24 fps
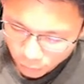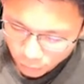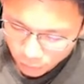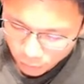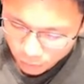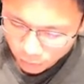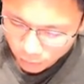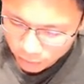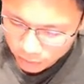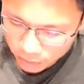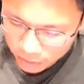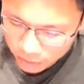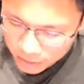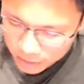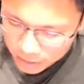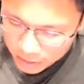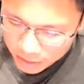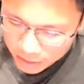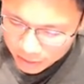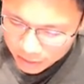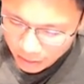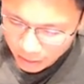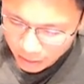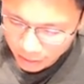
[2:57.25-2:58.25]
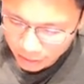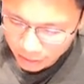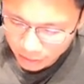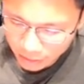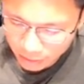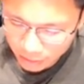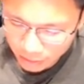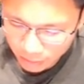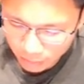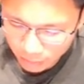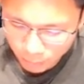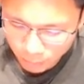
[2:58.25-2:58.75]
all these are
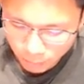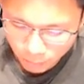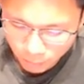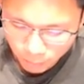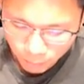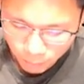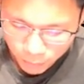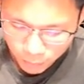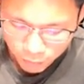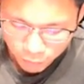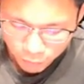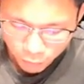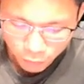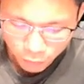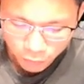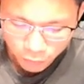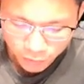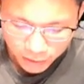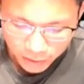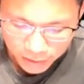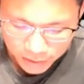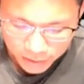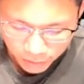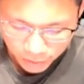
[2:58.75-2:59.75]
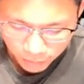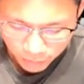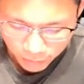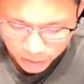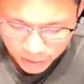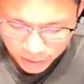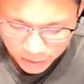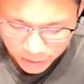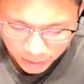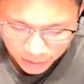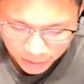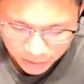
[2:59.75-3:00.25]
the before fire sale. These are
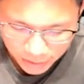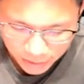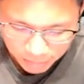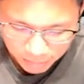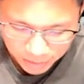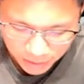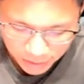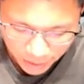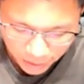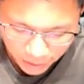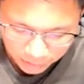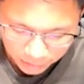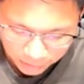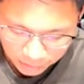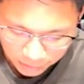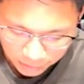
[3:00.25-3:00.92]
the same stacks